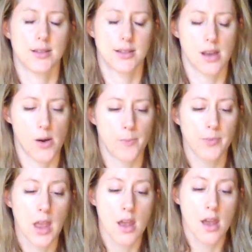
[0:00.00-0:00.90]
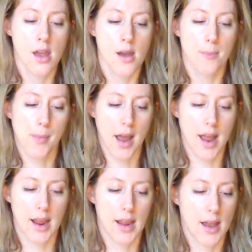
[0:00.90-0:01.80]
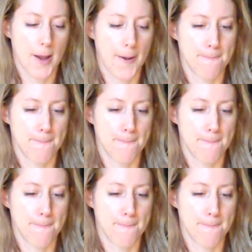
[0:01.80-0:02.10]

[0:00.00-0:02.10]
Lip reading: So my